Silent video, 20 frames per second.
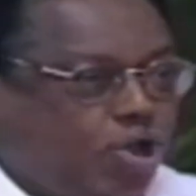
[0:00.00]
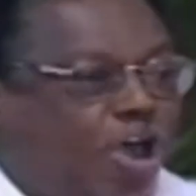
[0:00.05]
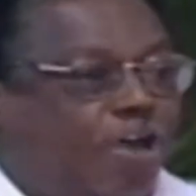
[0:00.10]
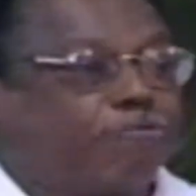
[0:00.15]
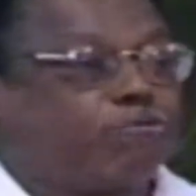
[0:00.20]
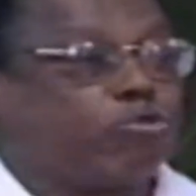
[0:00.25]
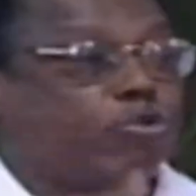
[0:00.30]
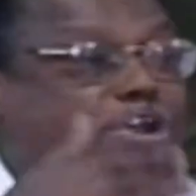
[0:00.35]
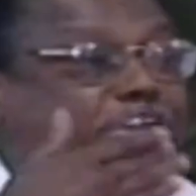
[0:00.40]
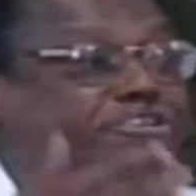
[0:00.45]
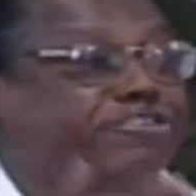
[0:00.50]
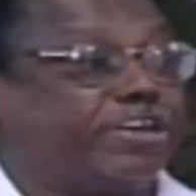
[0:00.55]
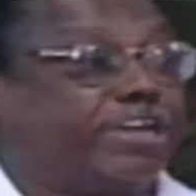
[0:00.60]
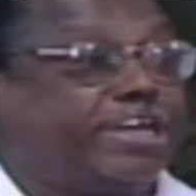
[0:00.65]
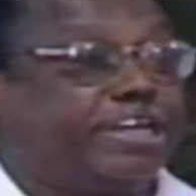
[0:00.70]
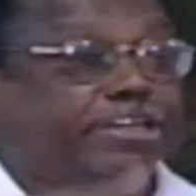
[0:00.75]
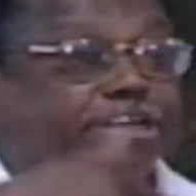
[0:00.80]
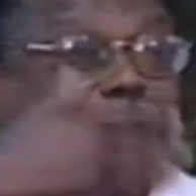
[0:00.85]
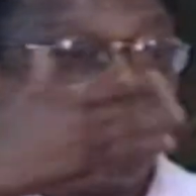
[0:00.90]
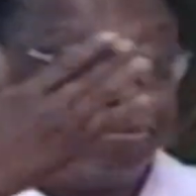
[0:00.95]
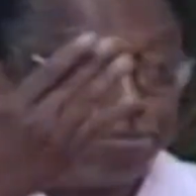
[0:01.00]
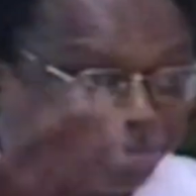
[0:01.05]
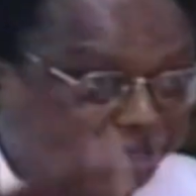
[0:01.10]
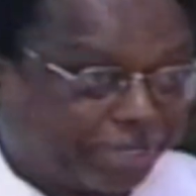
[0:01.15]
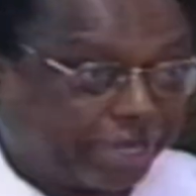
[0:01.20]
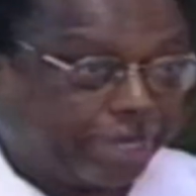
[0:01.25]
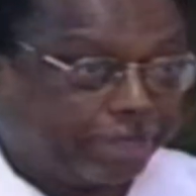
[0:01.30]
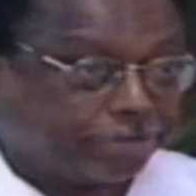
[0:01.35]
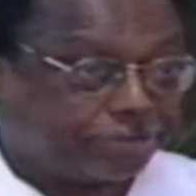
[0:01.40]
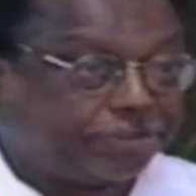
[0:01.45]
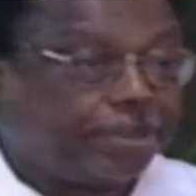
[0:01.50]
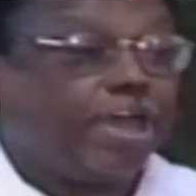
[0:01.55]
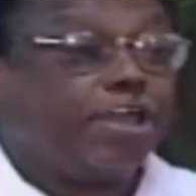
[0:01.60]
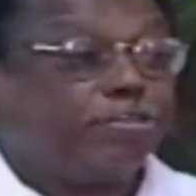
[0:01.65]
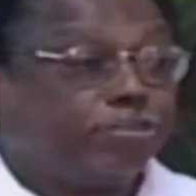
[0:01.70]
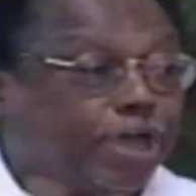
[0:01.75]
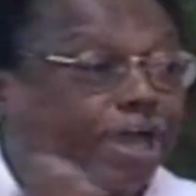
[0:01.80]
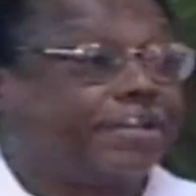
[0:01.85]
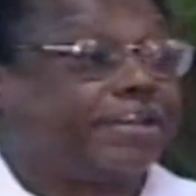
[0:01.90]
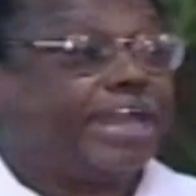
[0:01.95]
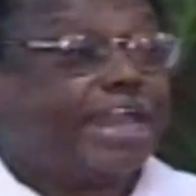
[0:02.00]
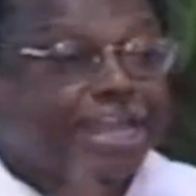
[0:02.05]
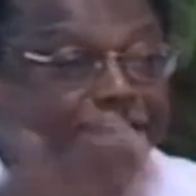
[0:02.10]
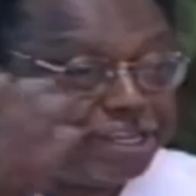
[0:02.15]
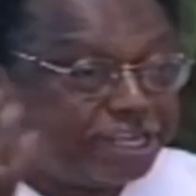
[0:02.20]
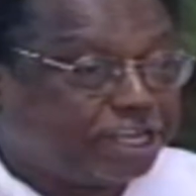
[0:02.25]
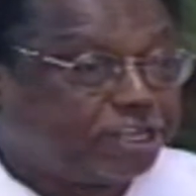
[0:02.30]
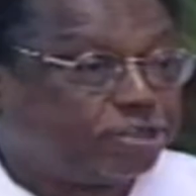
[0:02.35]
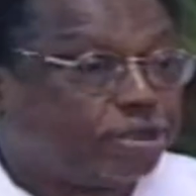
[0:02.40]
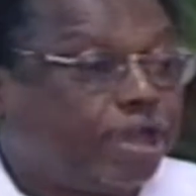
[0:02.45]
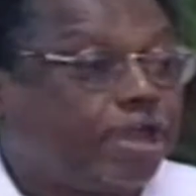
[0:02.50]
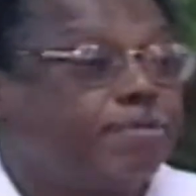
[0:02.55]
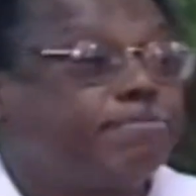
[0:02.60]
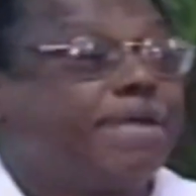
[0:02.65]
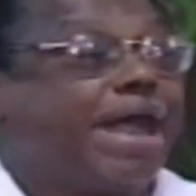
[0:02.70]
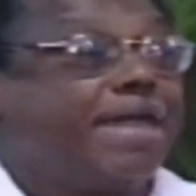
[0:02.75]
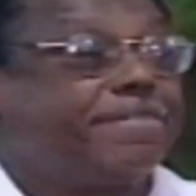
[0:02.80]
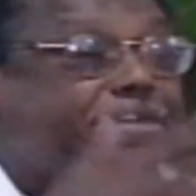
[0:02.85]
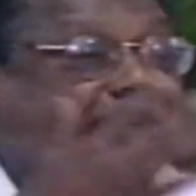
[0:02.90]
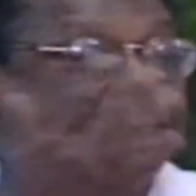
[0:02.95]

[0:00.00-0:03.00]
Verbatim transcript: of racial incompetence, not aided by